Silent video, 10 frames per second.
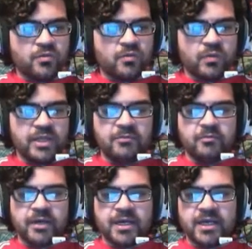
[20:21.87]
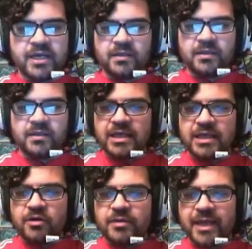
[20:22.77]
we will
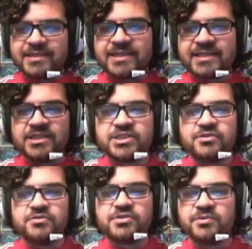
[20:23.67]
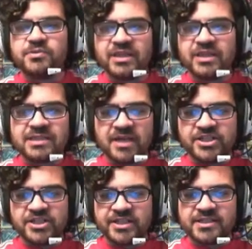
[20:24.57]
now get into some of the ladder
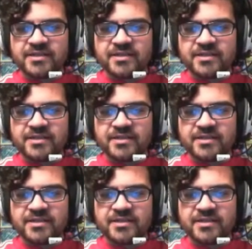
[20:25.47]
matches.